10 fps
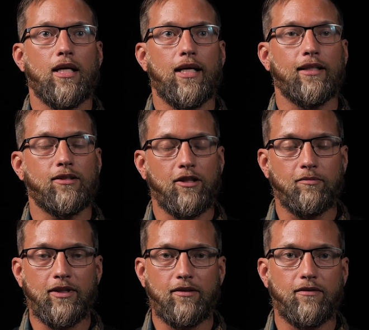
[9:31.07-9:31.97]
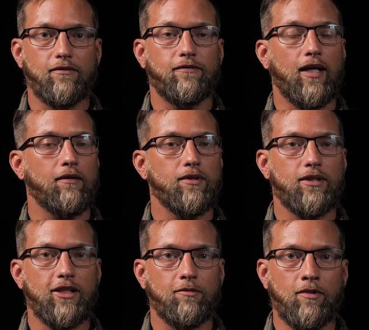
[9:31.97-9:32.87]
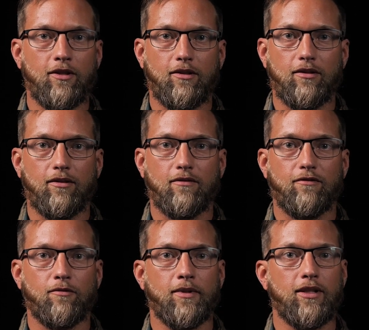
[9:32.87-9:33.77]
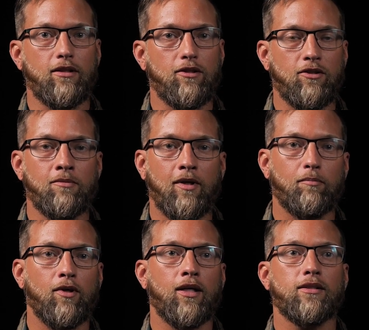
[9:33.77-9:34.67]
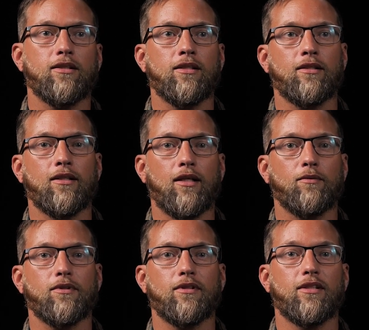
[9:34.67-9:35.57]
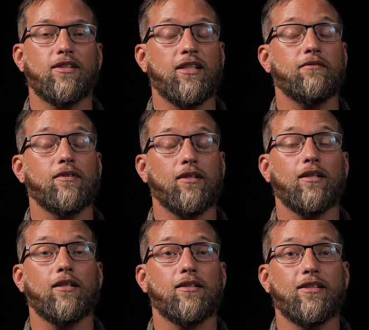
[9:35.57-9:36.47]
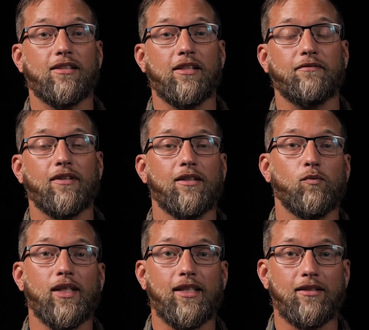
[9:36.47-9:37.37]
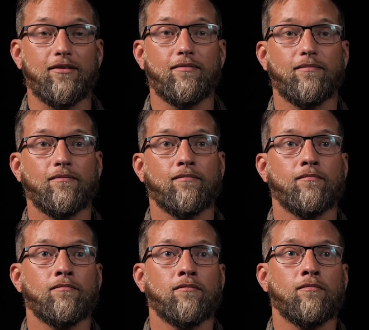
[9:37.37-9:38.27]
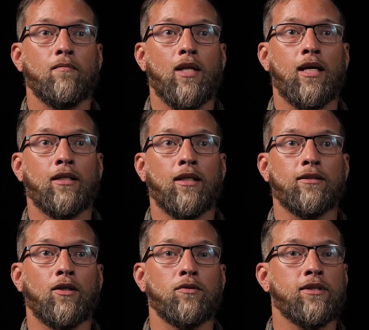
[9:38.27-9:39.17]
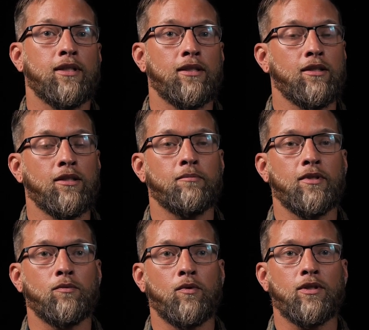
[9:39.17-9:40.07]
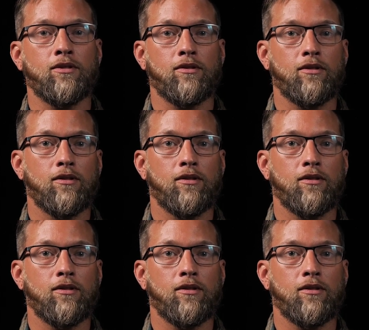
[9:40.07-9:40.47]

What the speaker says: it took me 5 or 6 months for me to look through my pride and see that I was deceitfully wicked, and that the only thing good in me was